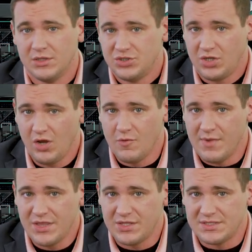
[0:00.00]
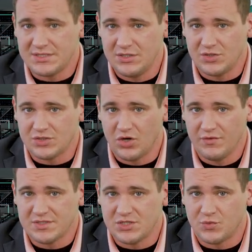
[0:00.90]
Chicago Methodist Senior
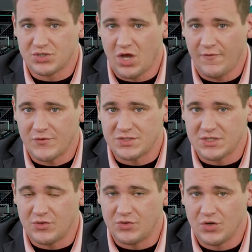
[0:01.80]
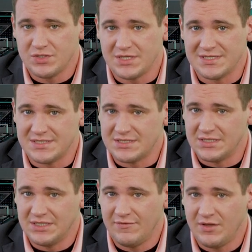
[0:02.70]
Services, which offers skilled nursing,
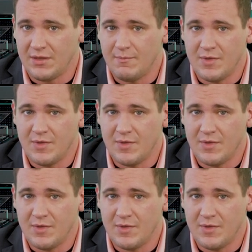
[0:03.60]
assisted living,